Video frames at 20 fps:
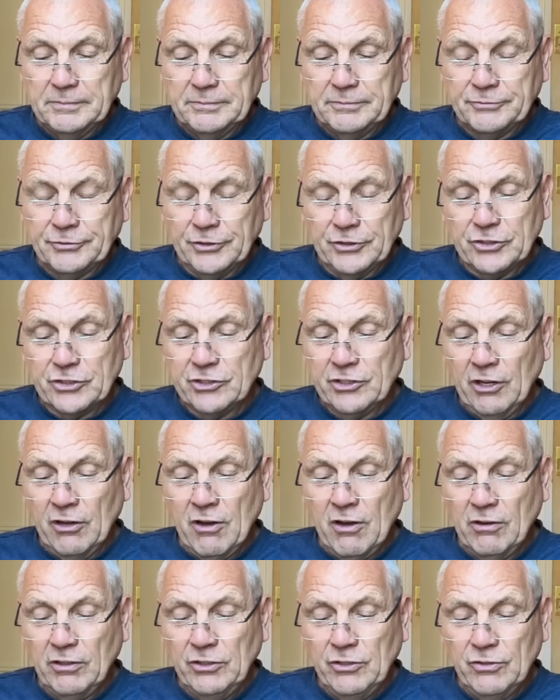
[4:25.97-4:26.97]
for a
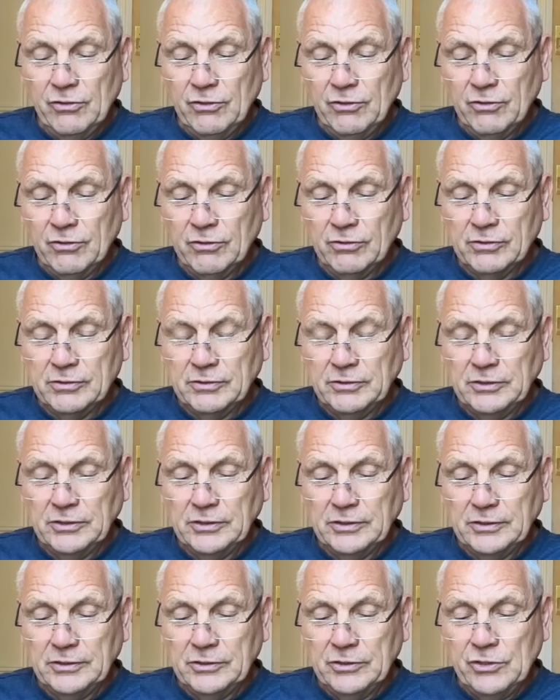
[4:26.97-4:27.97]
start, you're
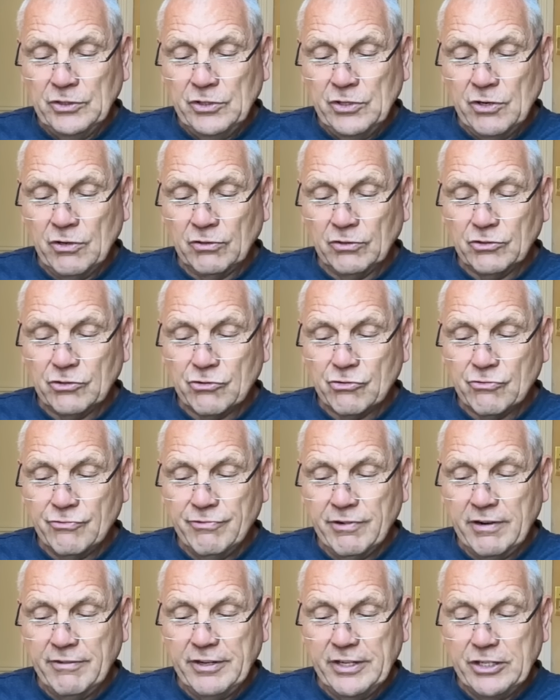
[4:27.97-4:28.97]
not
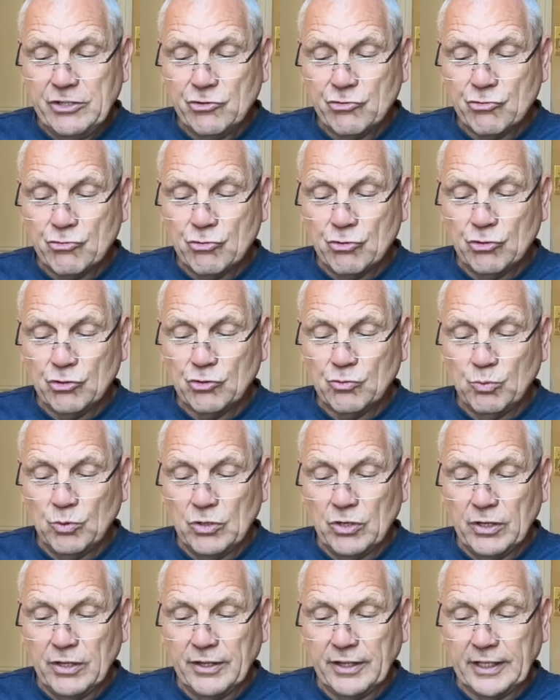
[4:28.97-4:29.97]
very
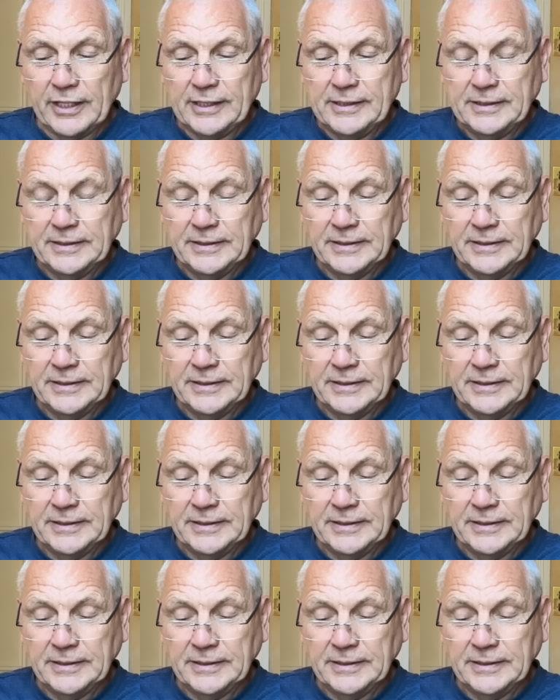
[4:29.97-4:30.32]
trustworthy.